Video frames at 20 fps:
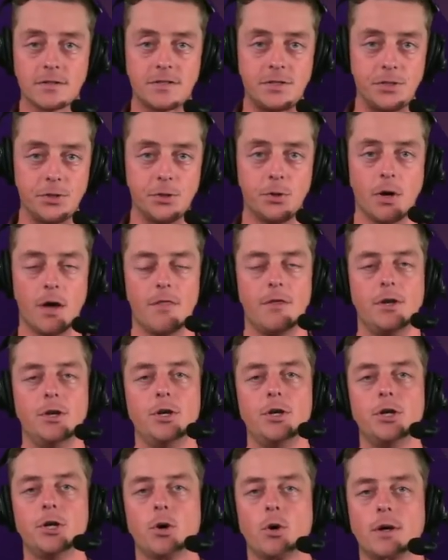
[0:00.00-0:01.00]
to the
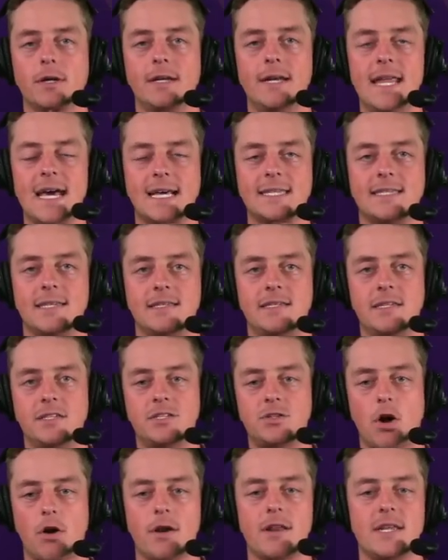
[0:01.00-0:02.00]
New York Knicks as he
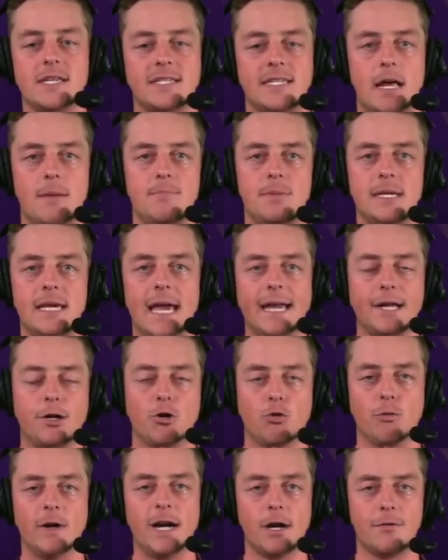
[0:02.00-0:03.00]
started his NBA
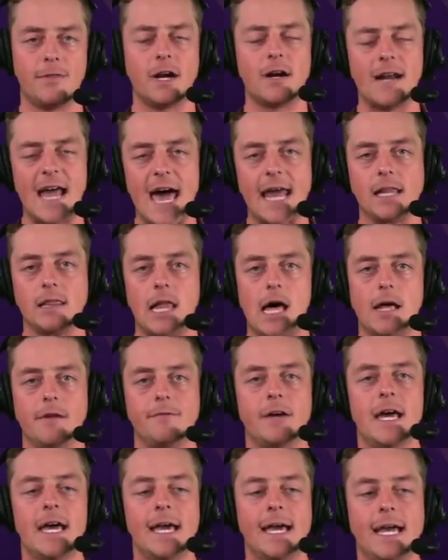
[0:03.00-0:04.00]
career there and had a lot
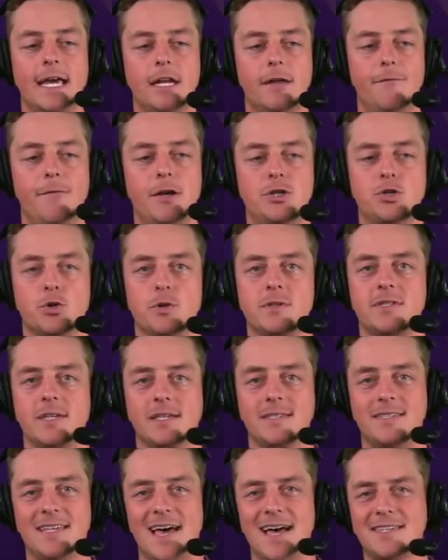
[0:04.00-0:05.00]
of individual
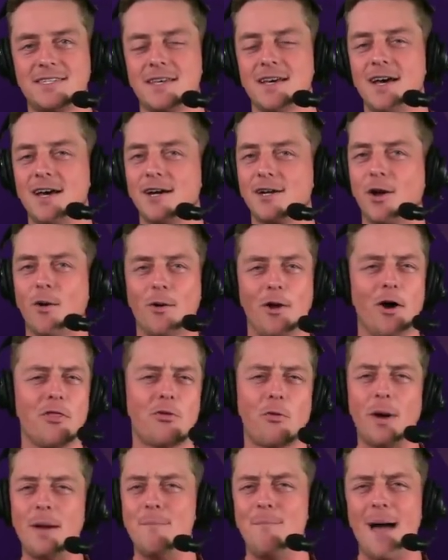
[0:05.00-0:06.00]
success going all
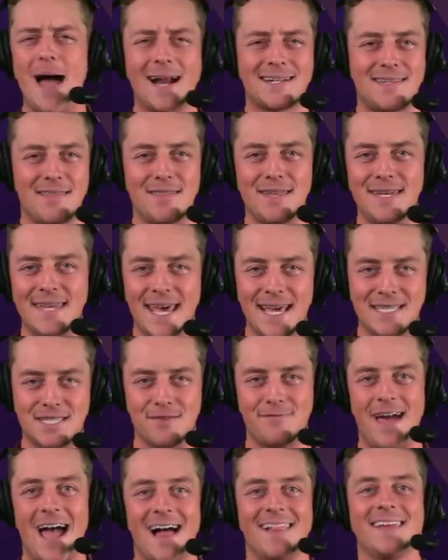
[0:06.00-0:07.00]
the way back to the days
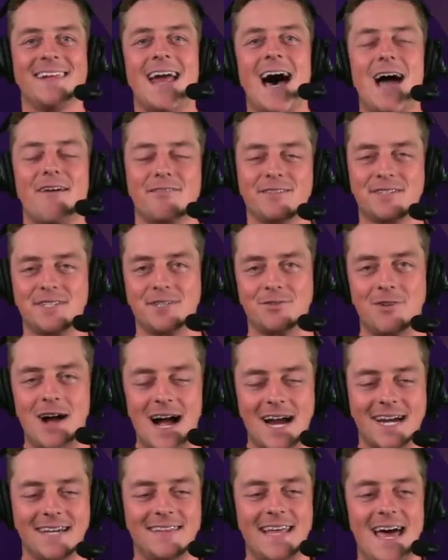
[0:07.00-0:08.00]
of Allen Iverson
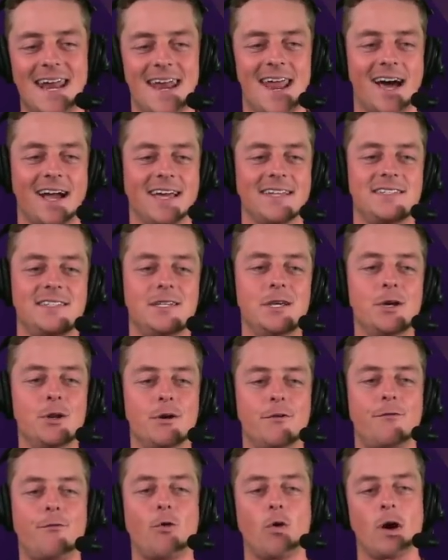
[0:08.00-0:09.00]
rocking that Nuggets
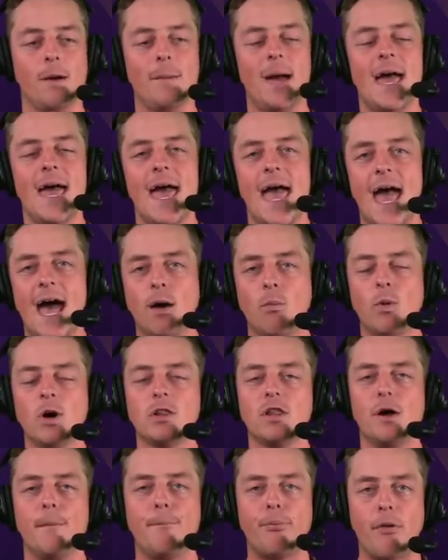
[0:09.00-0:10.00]
uniform. And
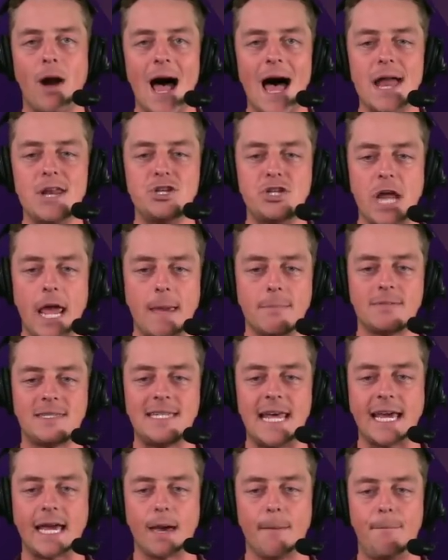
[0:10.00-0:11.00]
will LeBron James
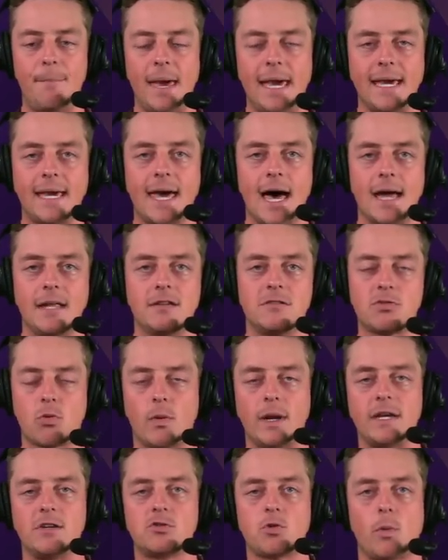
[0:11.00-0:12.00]
take a pay cut in
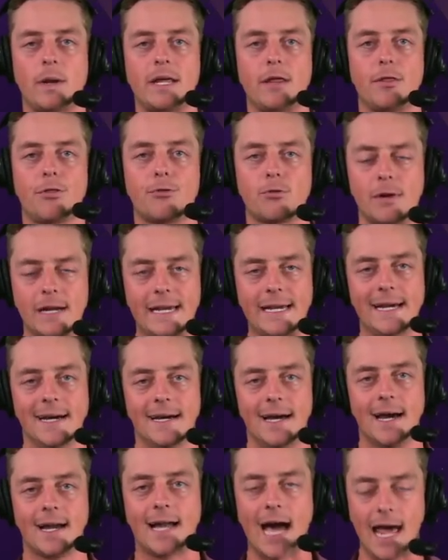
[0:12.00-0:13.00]
2023,
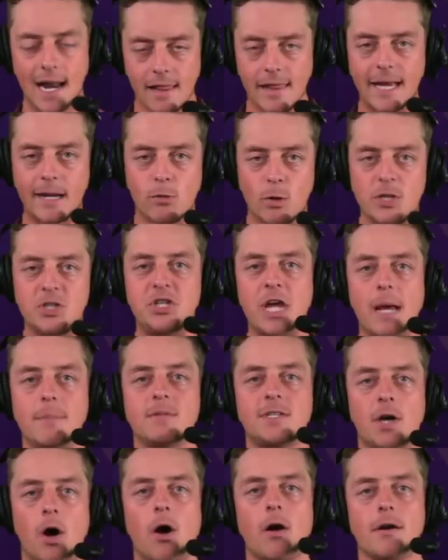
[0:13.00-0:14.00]
kind of like what
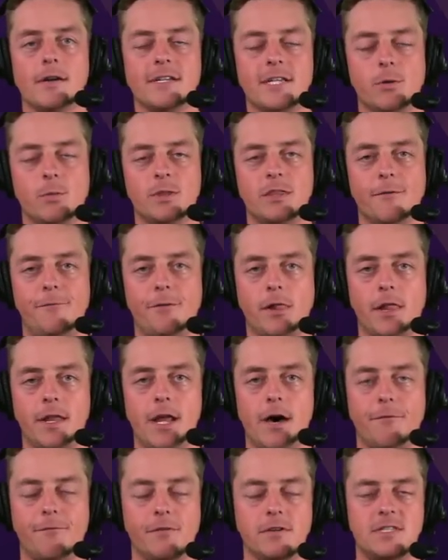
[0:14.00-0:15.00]
James Harden did with the
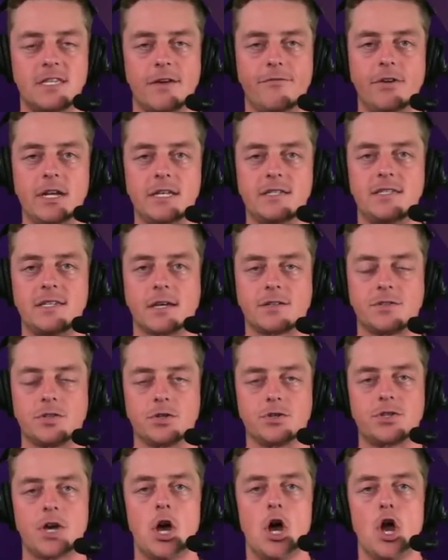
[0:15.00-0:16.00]
Philadelphia
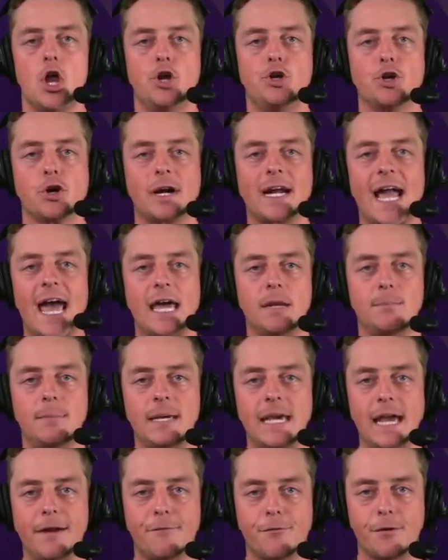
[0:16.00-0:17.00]
76ers during
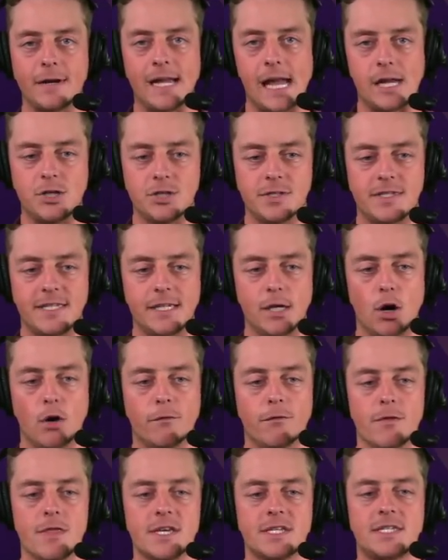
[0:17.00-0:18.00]
NBA free agency
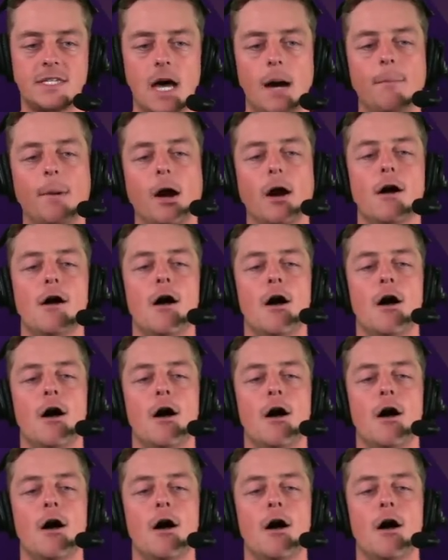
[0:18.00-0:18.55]
over the summer?